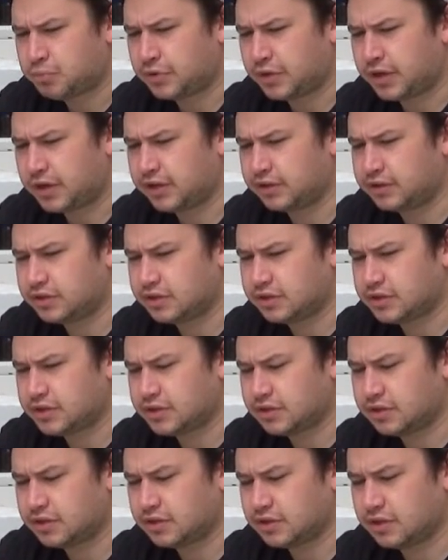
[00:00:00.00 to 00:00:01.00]

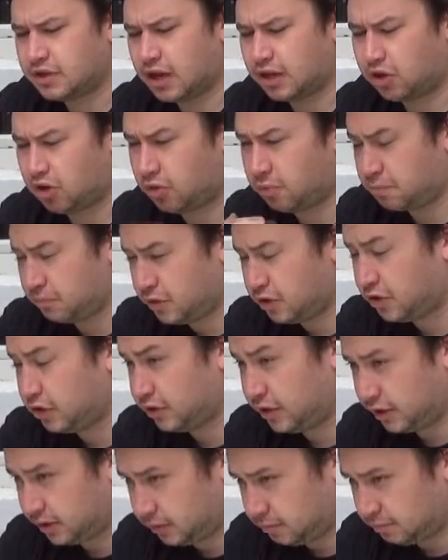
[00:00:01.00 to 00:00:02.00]
and I got
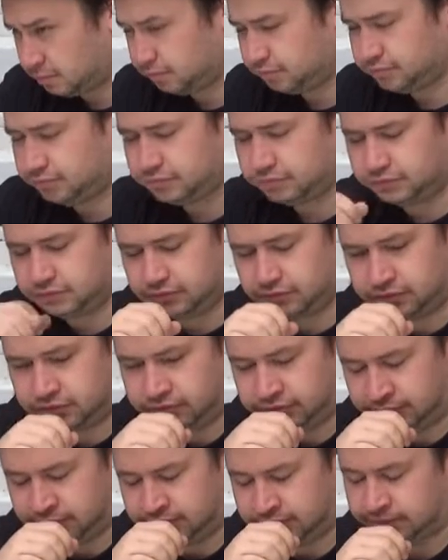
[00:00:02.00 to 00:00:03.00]
Merlin,
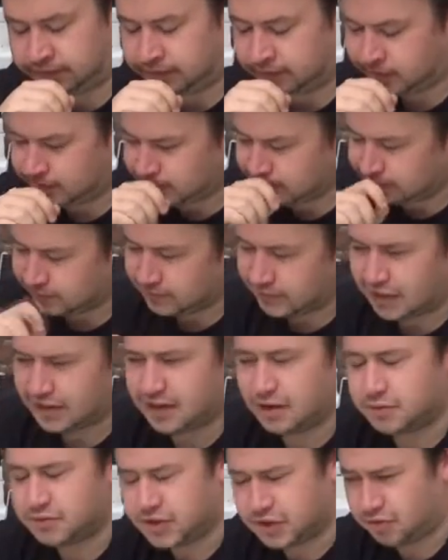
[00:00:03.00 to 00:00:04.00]
and
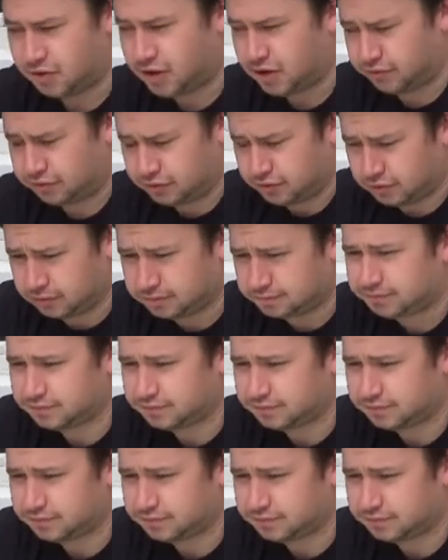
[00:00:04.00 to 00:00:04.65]
that was great fun.